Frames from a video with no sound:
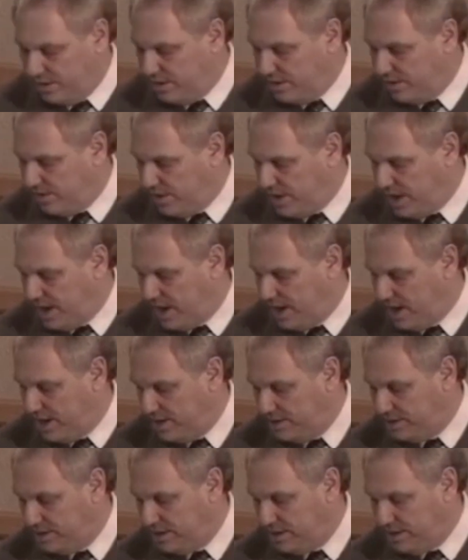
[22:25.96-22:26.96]

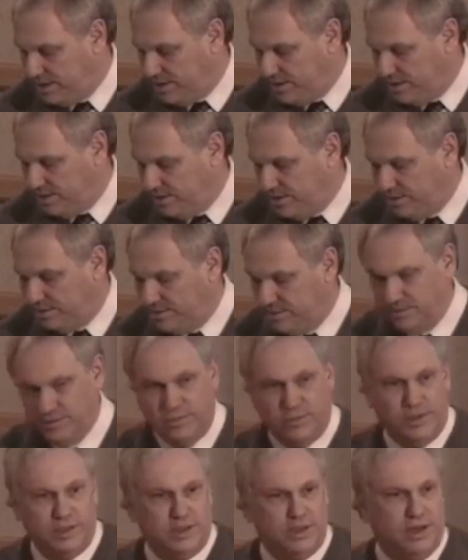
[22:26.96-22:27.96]
Okay, so
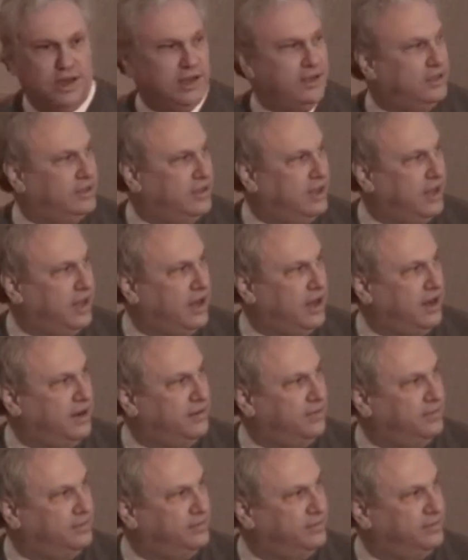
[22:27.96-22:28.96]
what's the next slide?
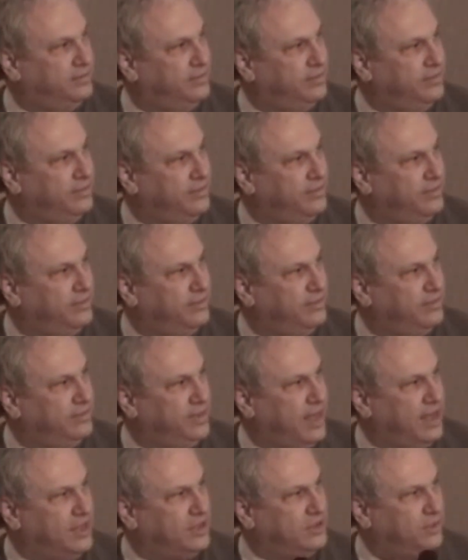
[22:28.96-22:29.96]

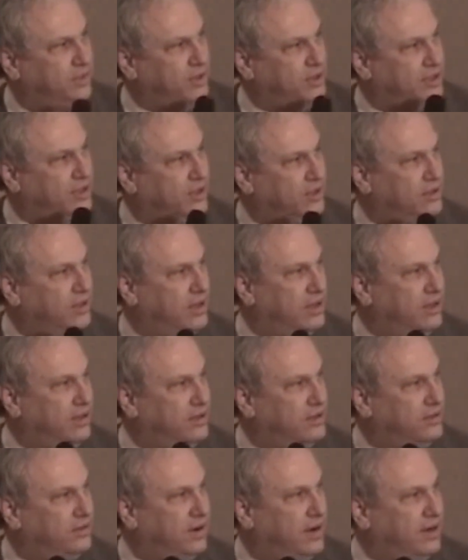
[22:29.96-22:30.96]
That's what's
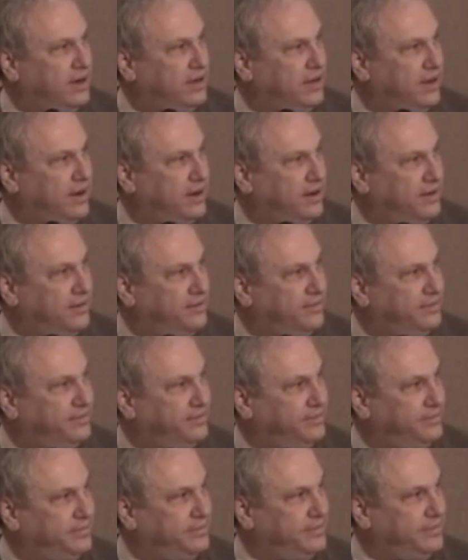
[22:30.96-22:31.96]
illegal right there.
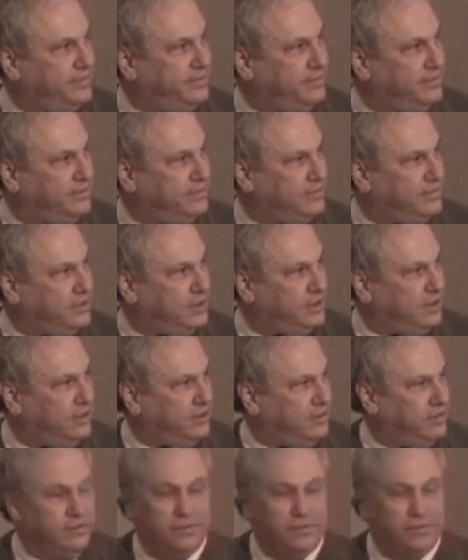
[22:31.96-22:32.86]
So,